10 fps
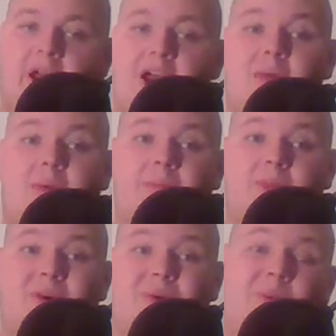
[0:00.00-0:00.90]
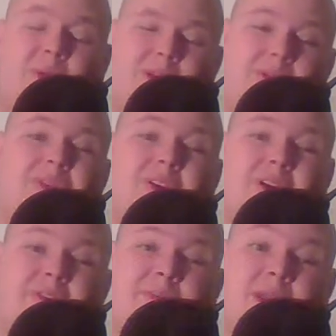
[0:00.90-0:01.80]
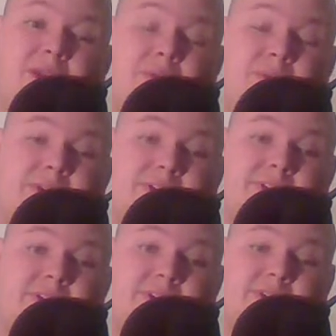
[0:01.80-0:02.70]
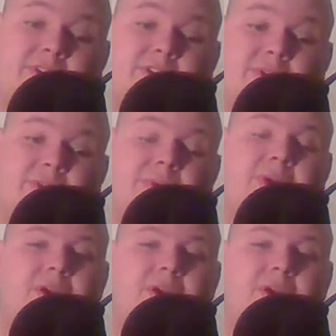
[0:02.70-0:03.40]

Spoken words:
comment below what you thought of Mandalorian Season 2.